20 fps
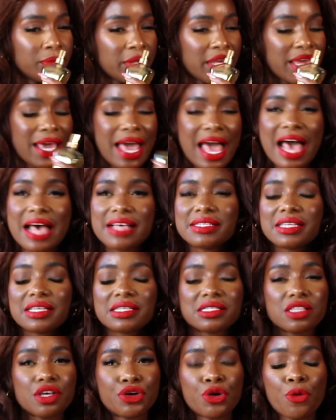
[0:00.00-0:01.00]
It has
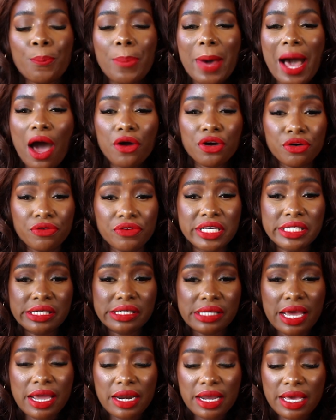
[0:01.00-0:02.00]
this little powdery
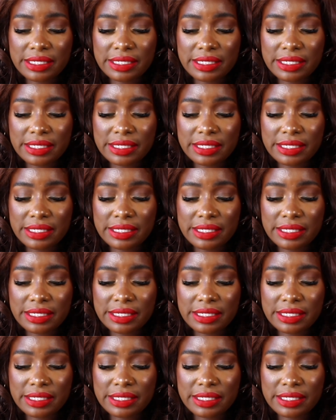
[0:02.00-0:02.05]
scent.